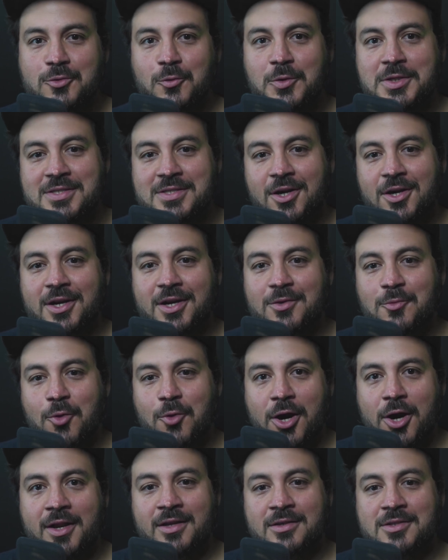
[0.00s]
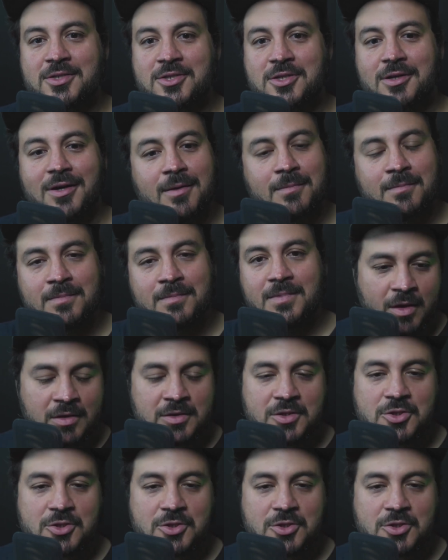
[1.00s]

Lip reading: we started running some